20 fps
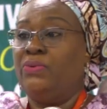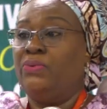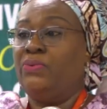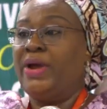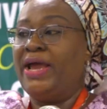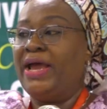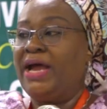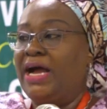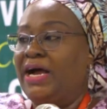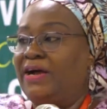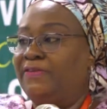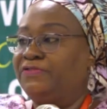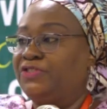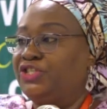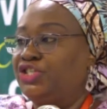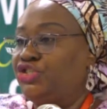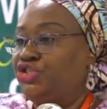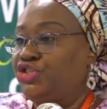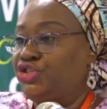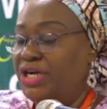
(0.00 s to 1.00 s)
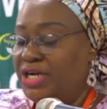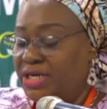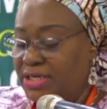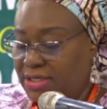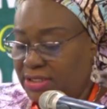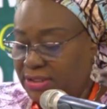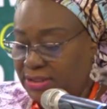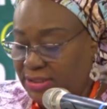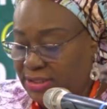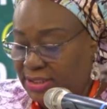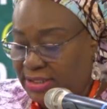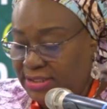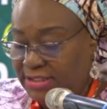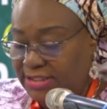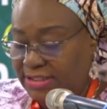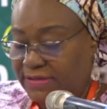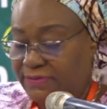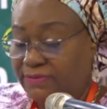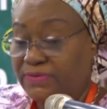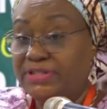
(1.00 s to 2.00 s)
where after training,
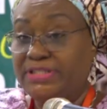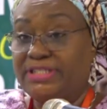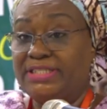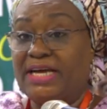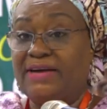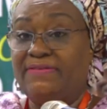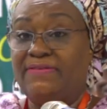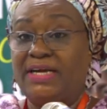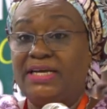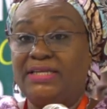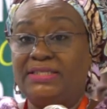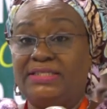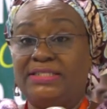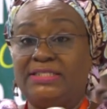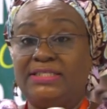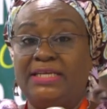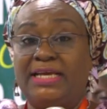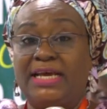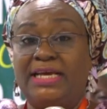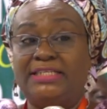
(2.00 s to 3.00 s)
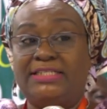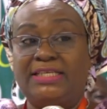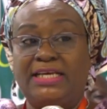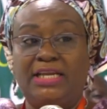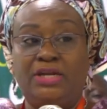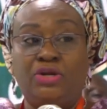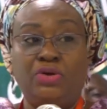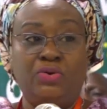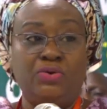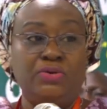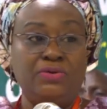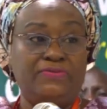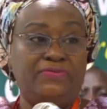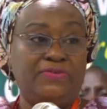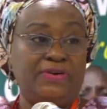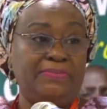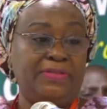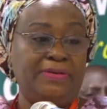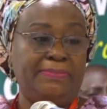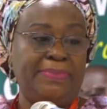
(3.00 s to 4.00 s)
civil servants get a loan
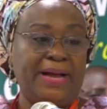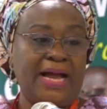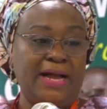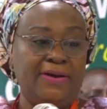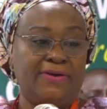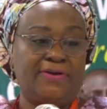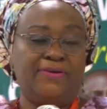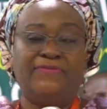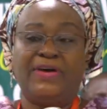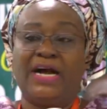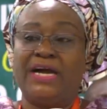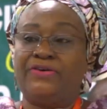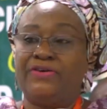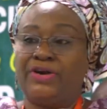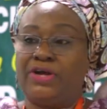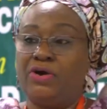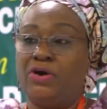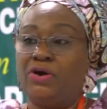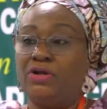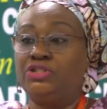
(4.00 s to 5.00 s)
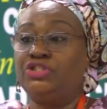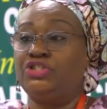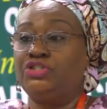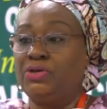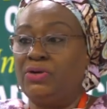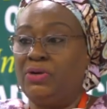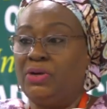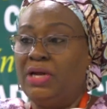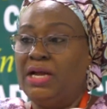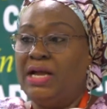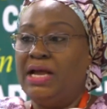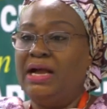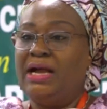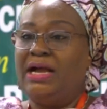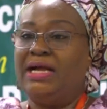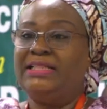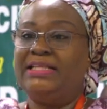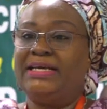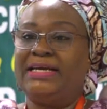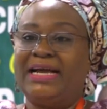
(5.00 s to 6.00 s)
from the Bank of Agriculture
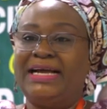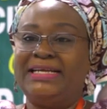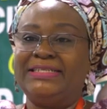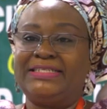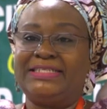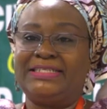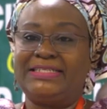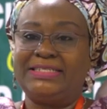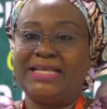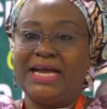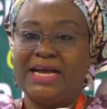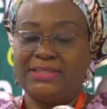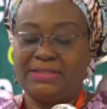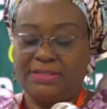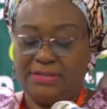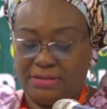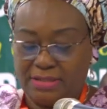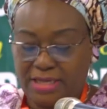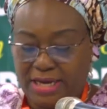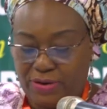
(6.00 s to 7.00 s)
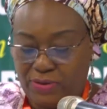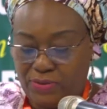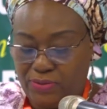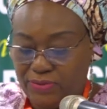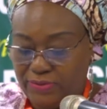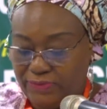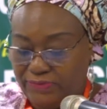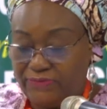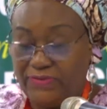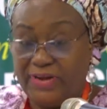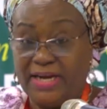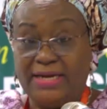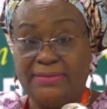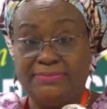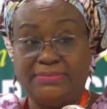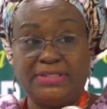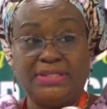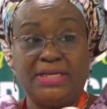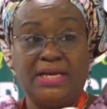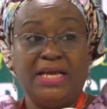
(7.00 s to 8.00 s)
and they can start their own
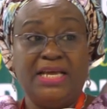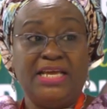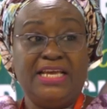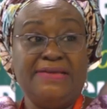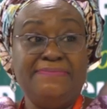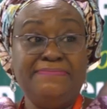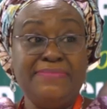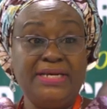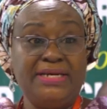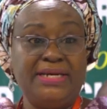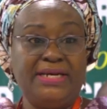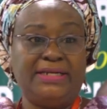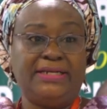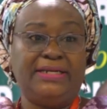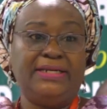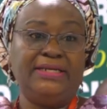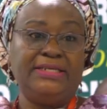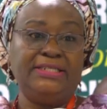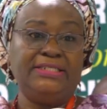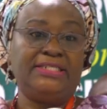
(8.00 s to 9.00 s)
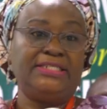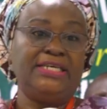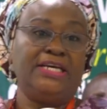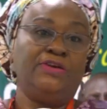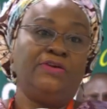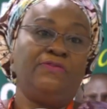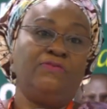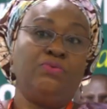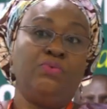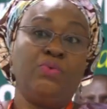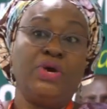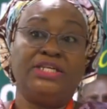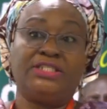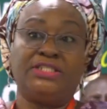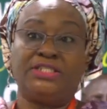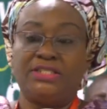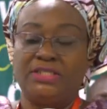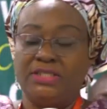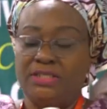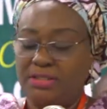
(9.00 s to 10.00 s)
farms immediately instead of
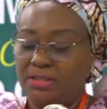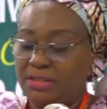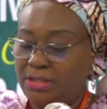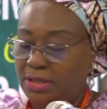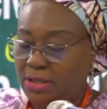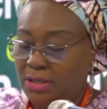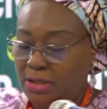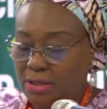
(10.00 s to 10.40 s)
waiting